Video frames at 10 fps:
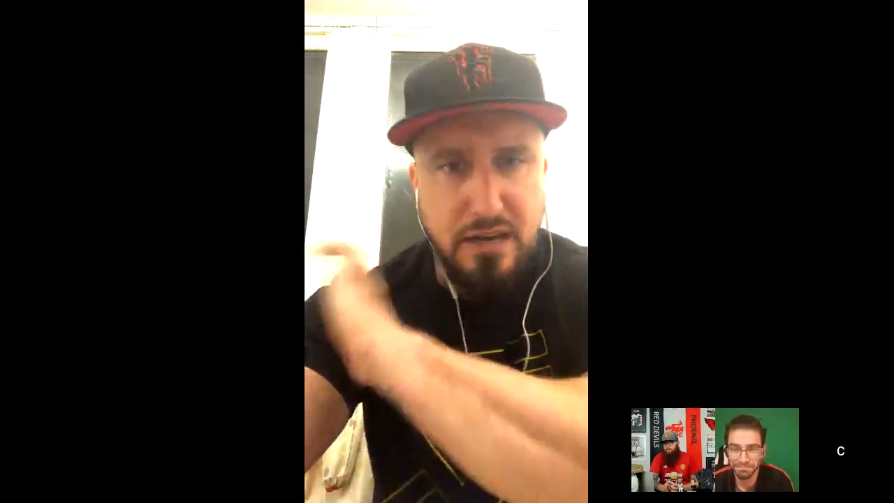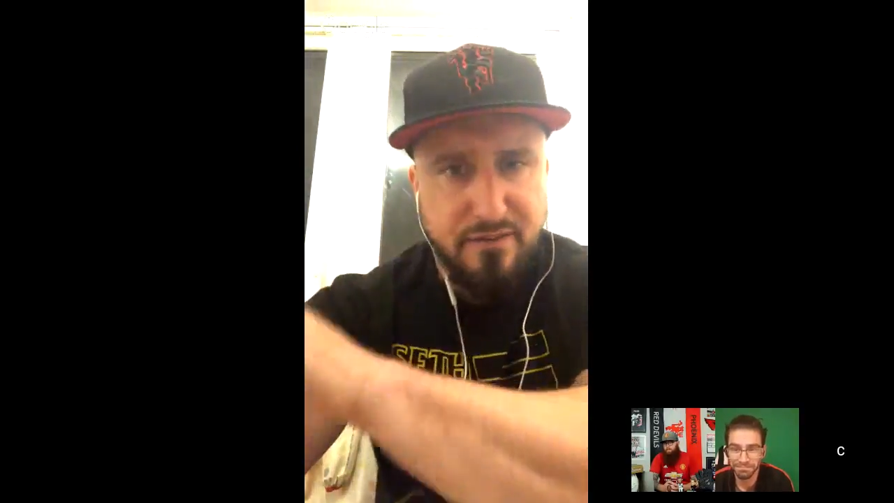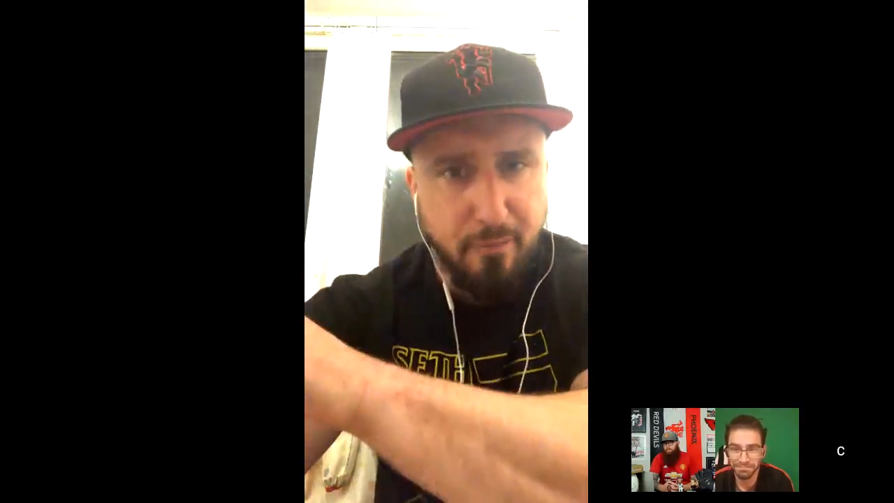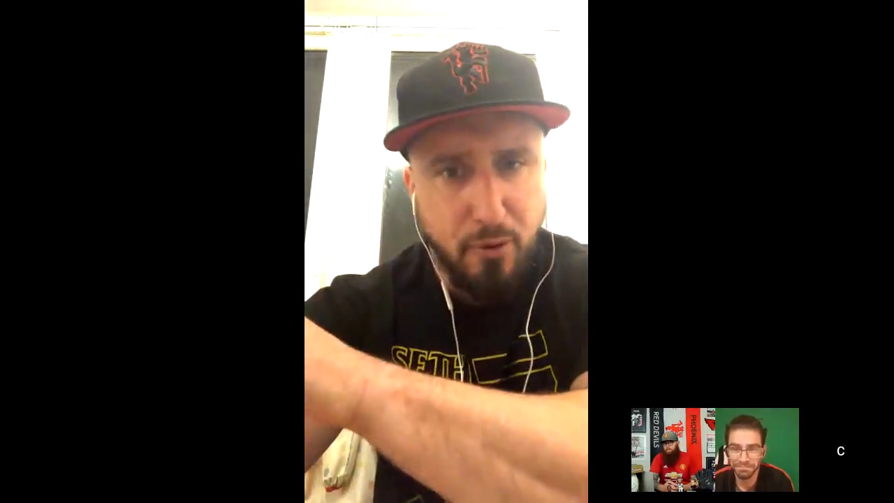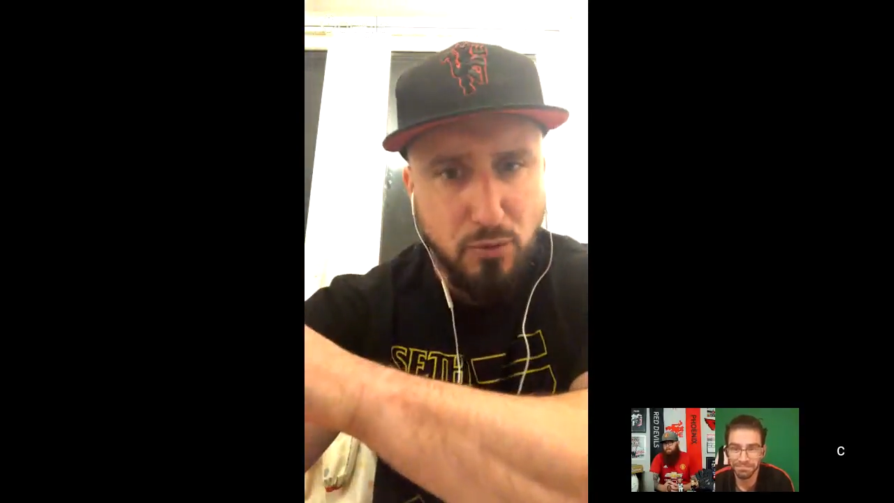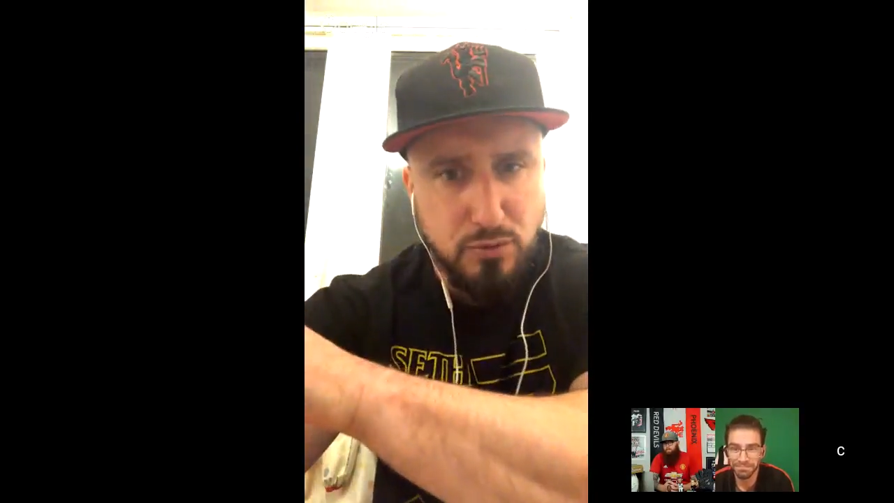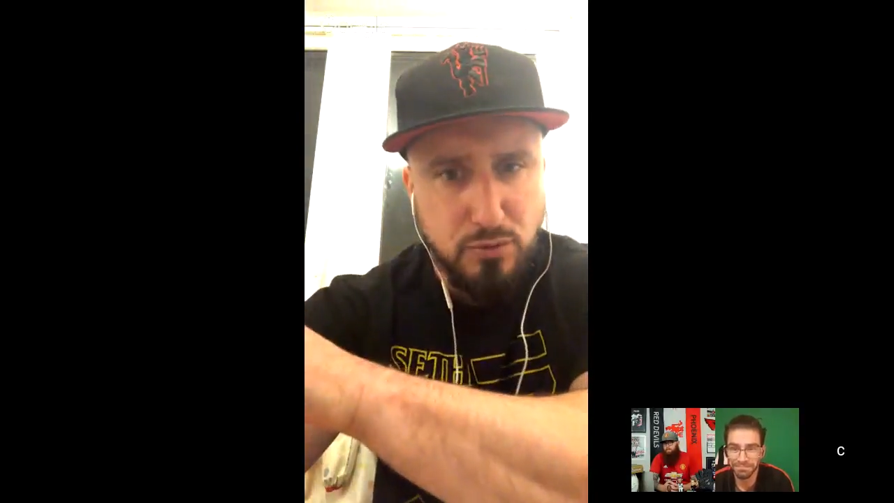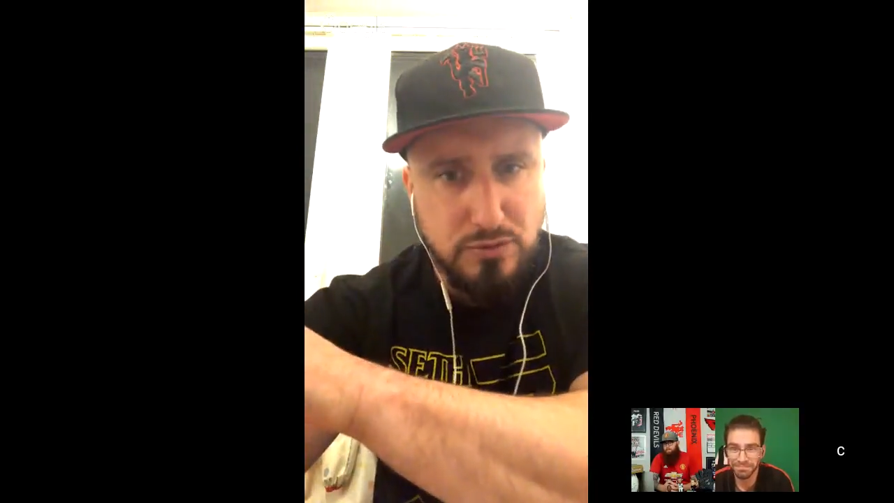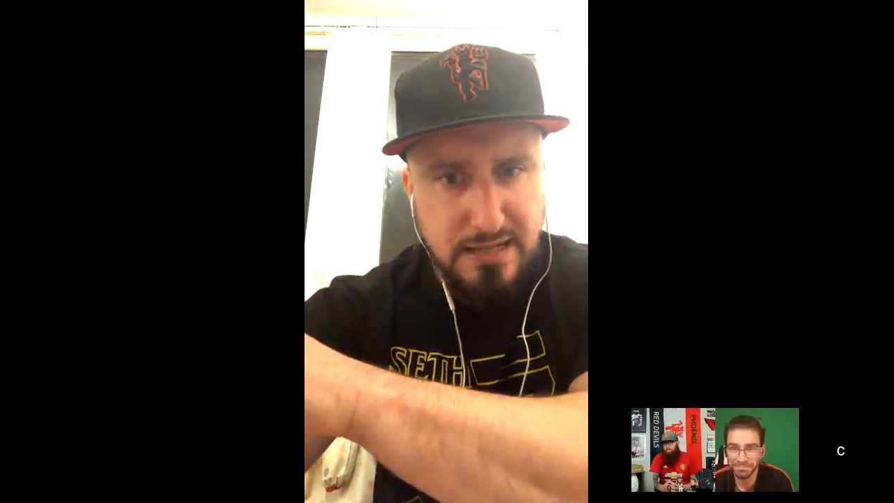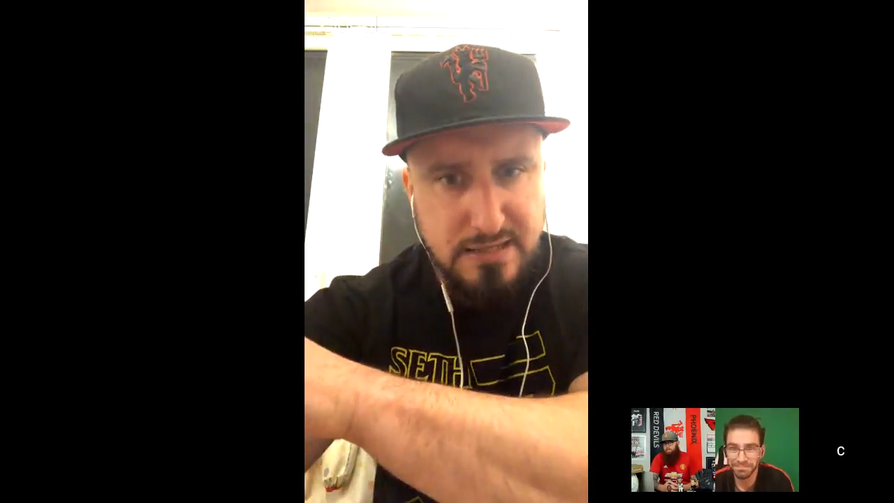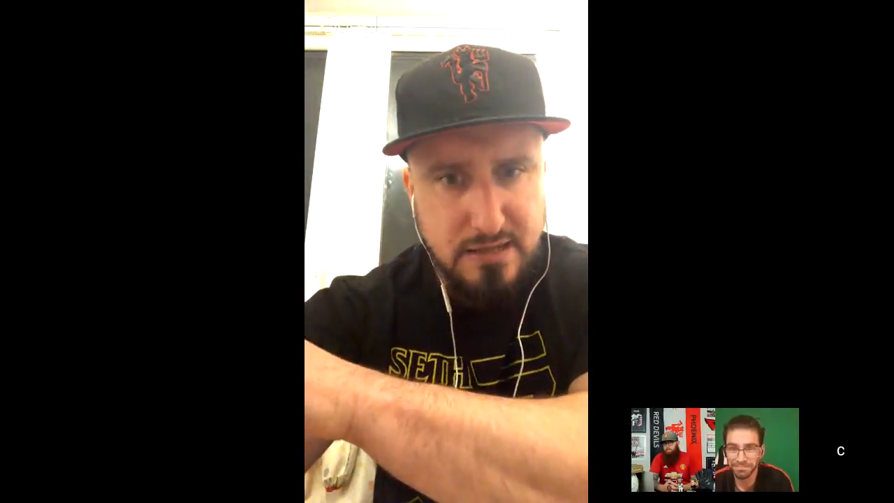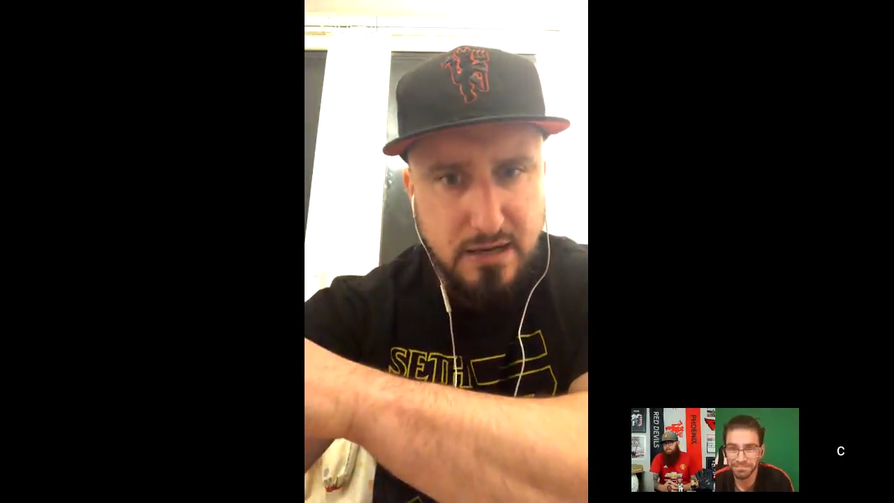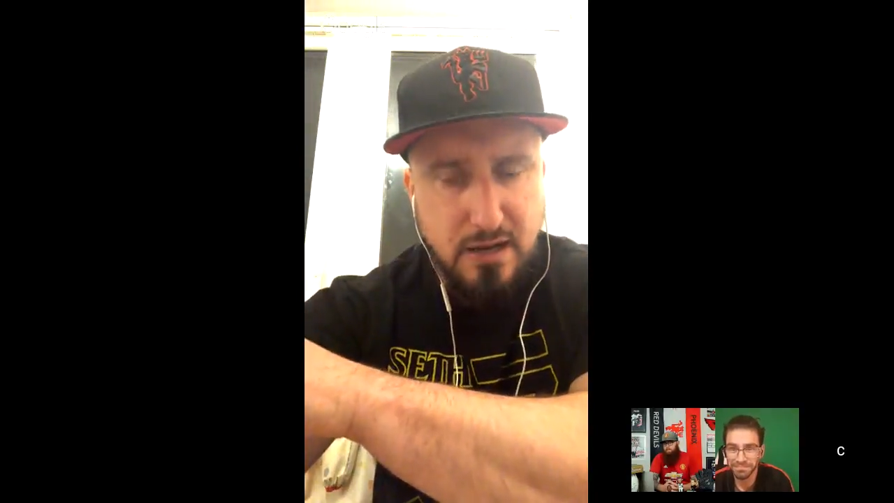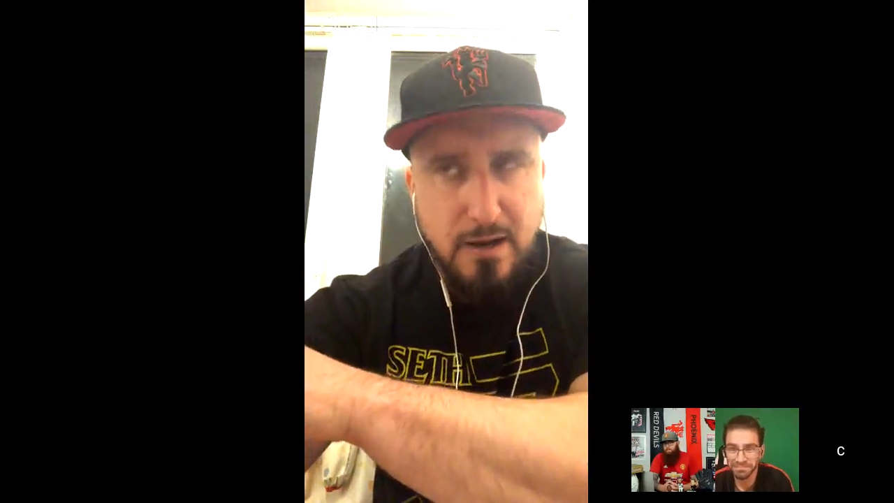Liverpool days,